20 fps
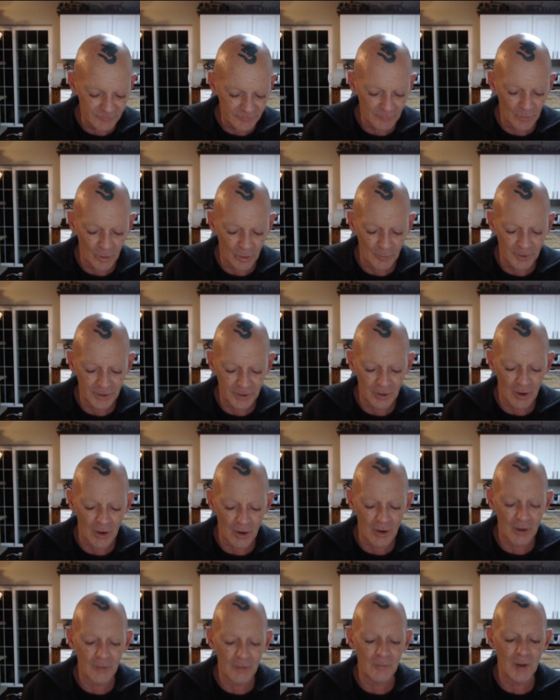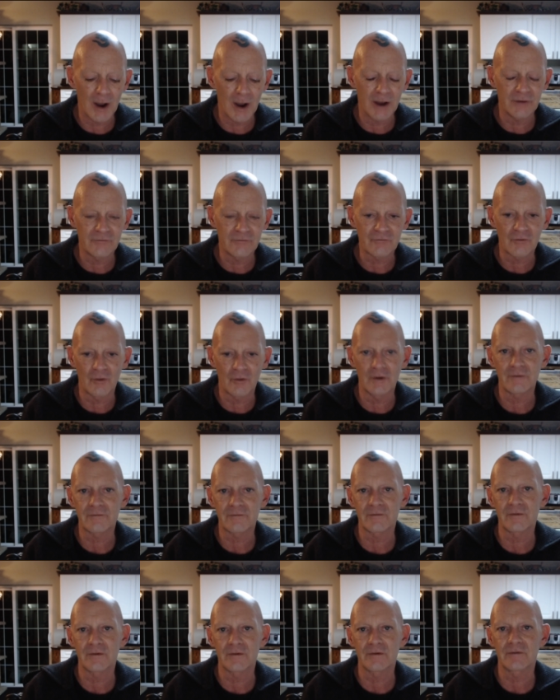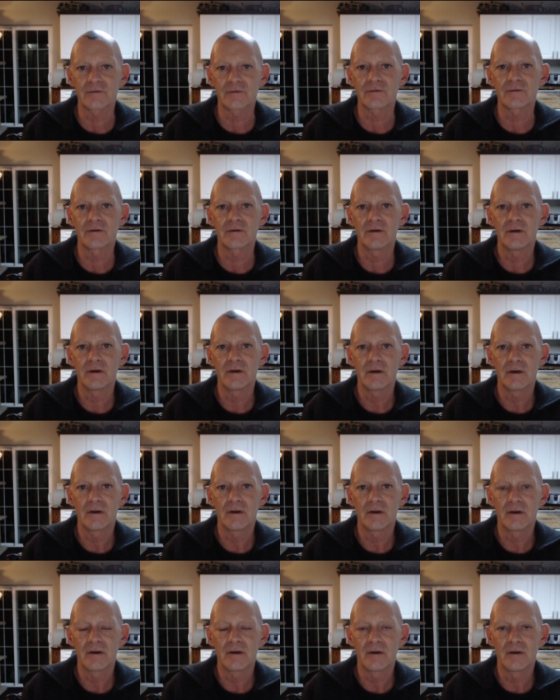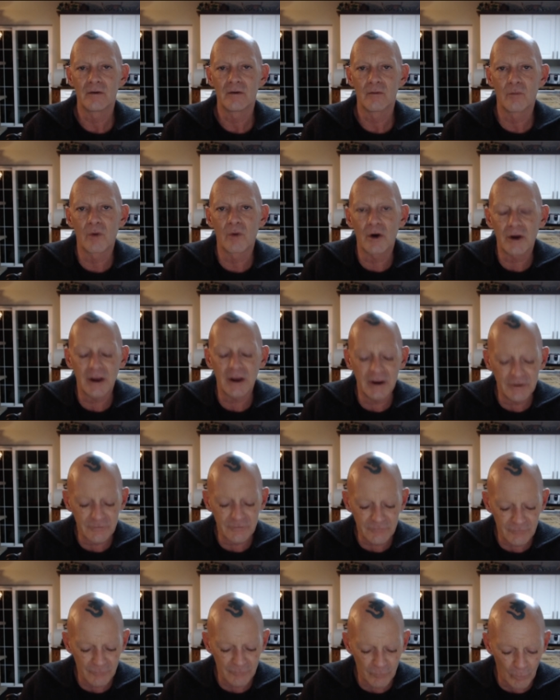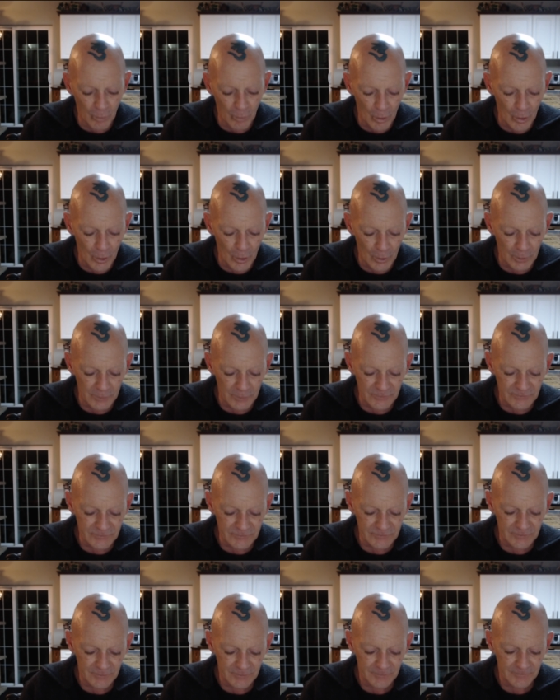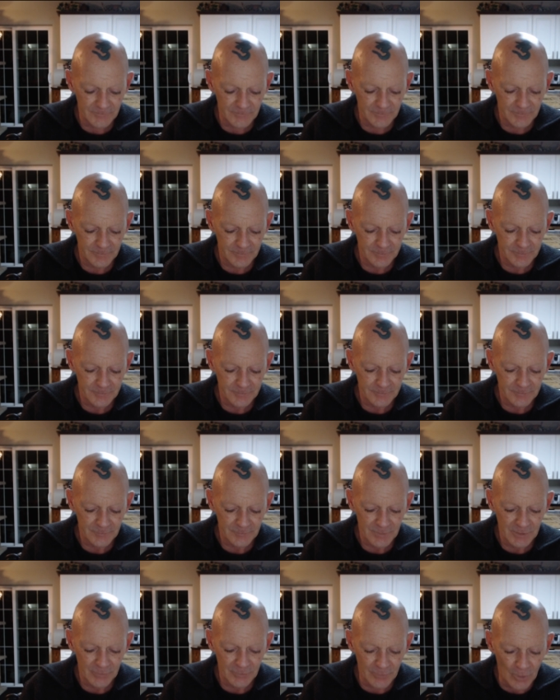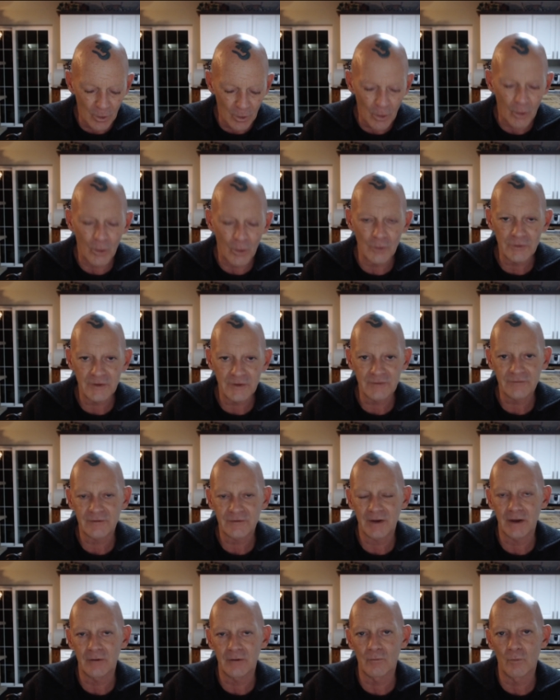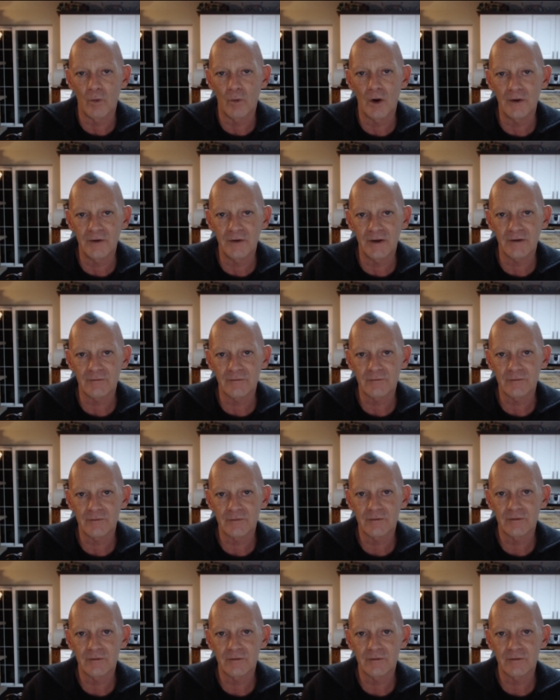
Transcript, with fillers: moment are my choices working towards the wholeness and oneness